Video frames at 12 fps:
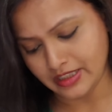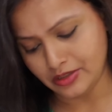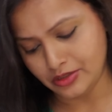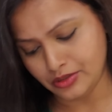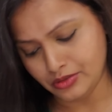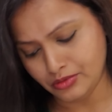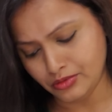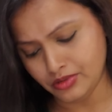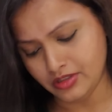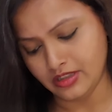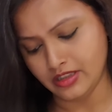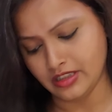do
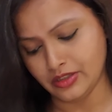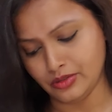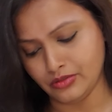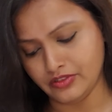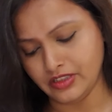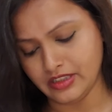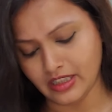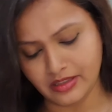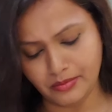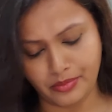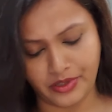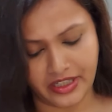turn it over it doesn't
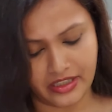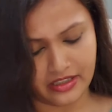break.